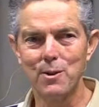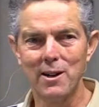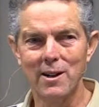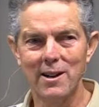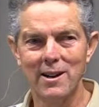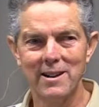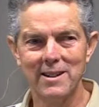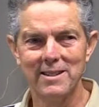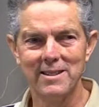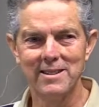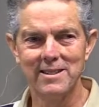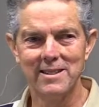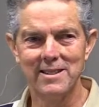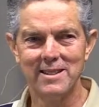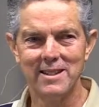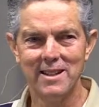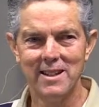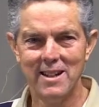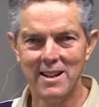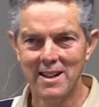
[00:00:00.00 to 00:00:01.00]
prayer.
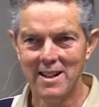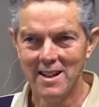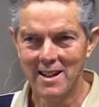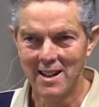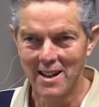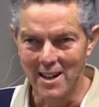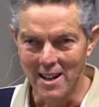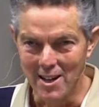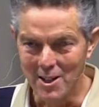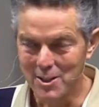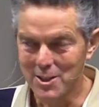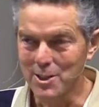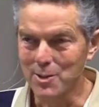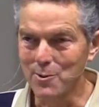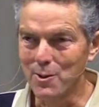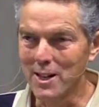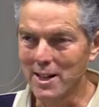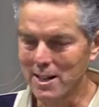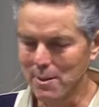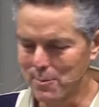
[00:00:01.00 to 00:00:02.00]
I also
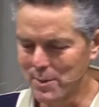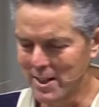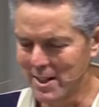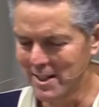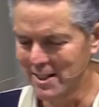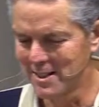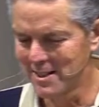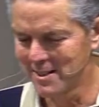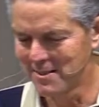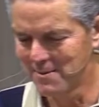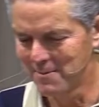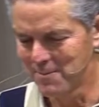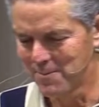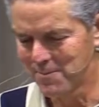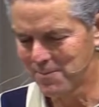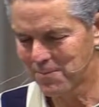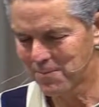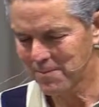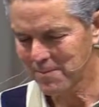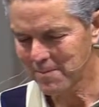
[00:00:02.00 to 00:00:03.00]
recommend
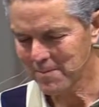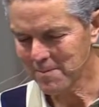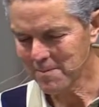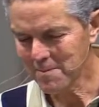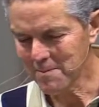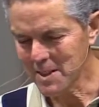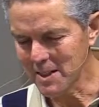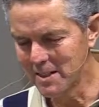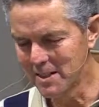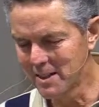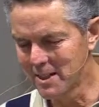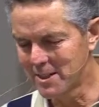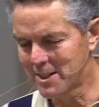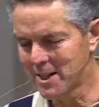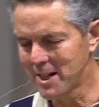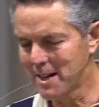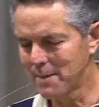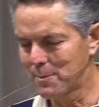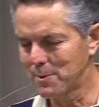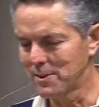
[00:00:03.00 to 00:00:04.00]
the
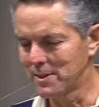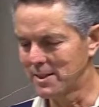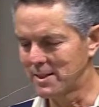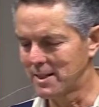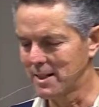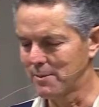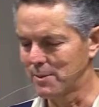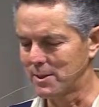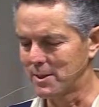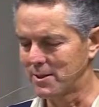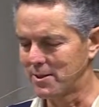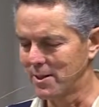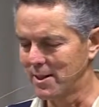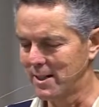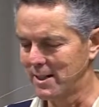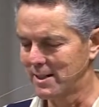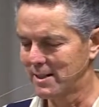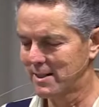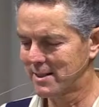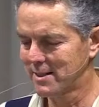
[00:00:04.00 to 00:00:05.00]
chapter in Steps to
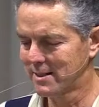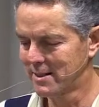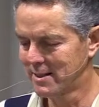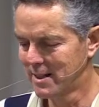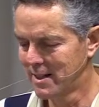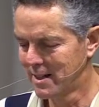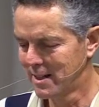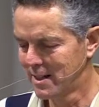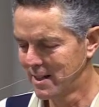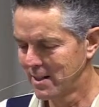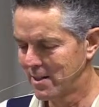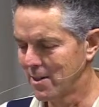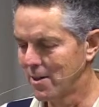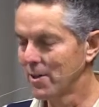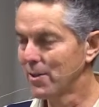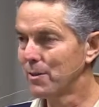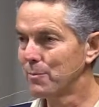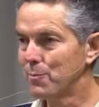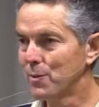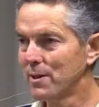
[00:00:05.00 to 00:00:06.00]
Christ
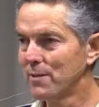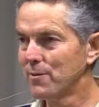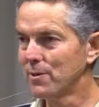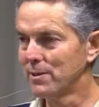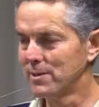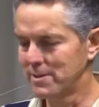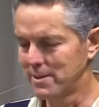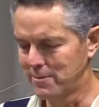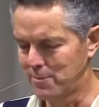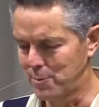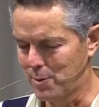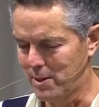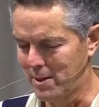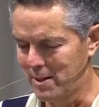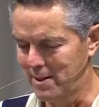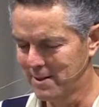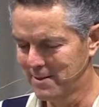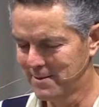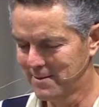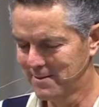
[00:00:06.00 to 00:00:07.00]
called The Privilege of
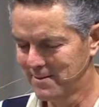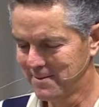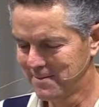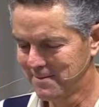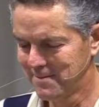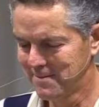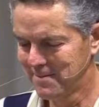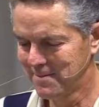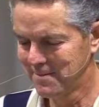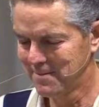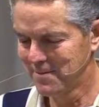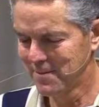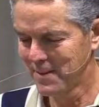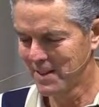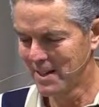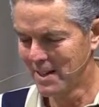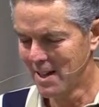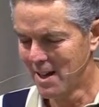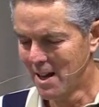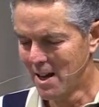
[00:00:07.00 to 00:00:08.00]
Prayer.
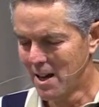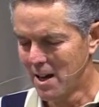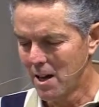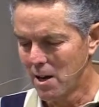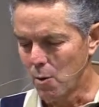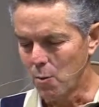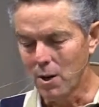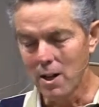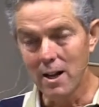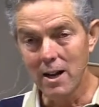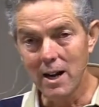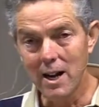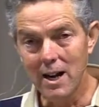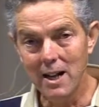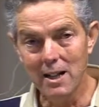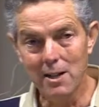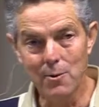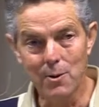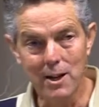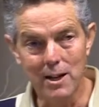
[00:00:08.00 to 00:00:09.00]
While I
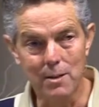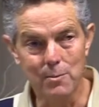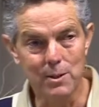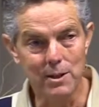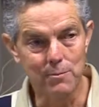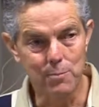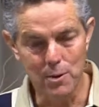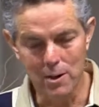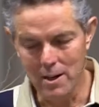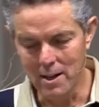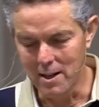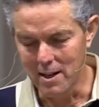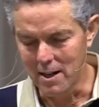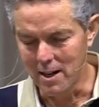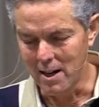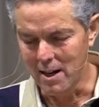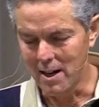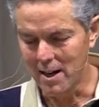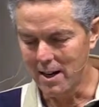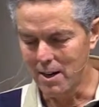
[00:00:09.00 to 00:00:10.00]
highly recommend
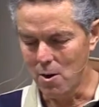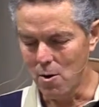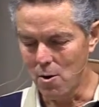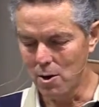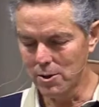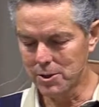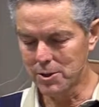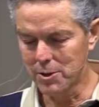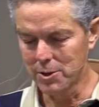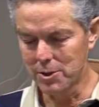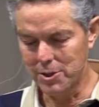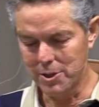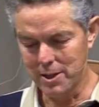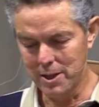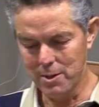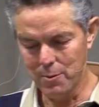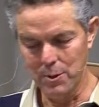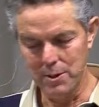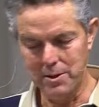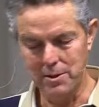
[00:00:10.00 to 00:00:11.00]
prayer, I also
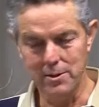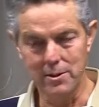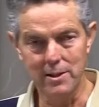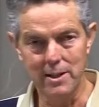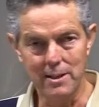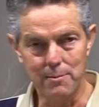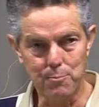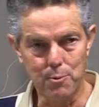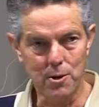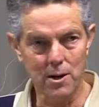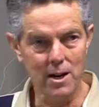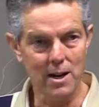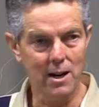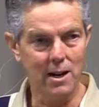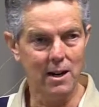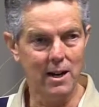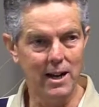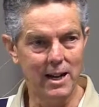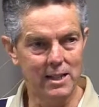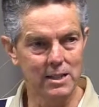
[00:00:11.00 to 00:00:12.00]
share with you that
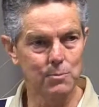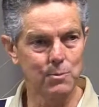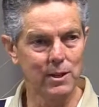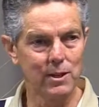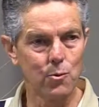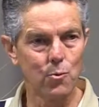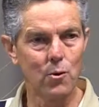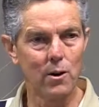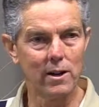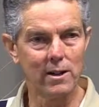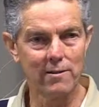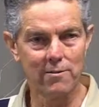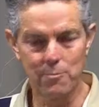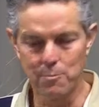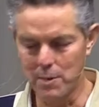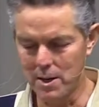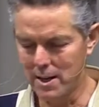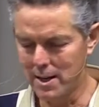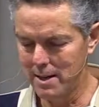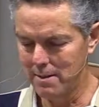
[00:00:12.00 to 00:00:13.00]
prayer has been one of
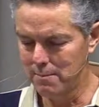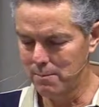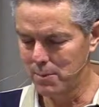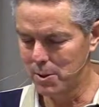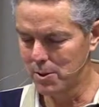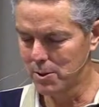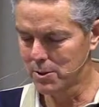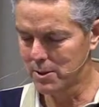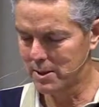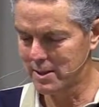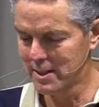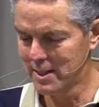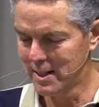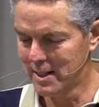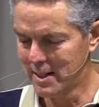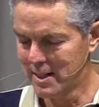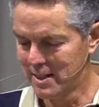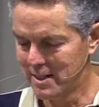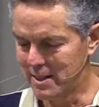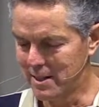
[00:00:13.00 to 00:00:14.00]
my most
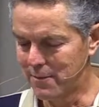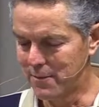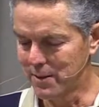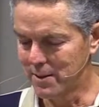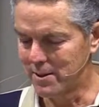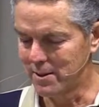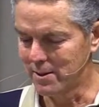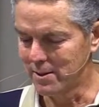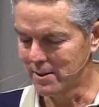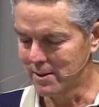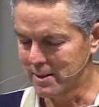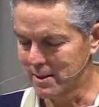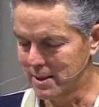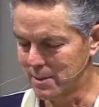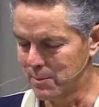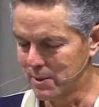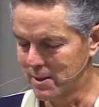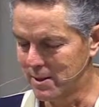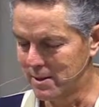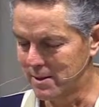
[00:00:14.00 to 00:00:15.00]
difficult
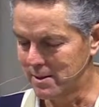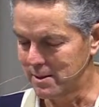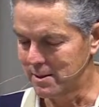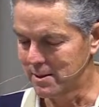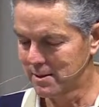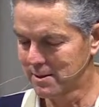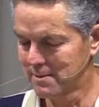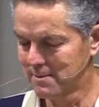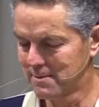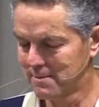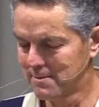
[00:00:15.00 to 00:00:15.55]
experiences.